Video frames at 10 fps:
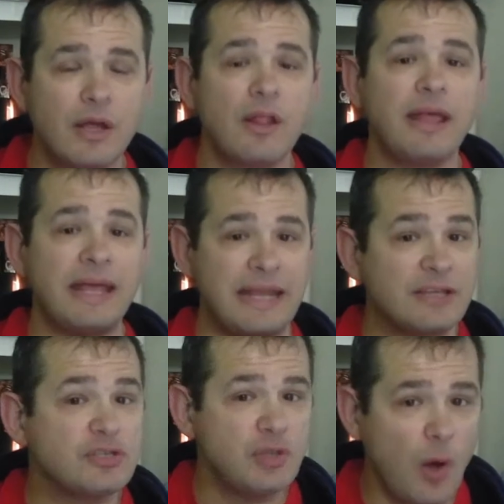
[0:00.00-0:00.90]
it
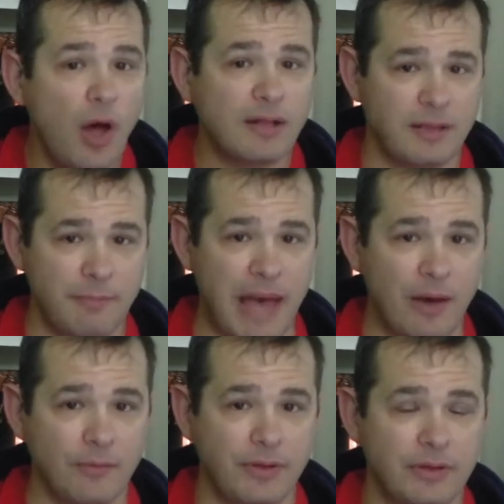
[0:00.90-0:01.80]
is talked
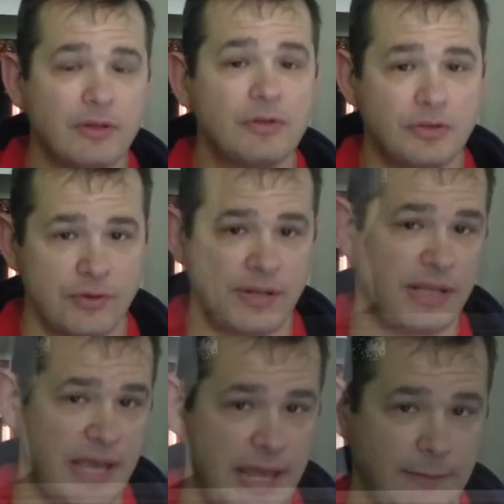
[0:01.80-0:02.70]
about during the game.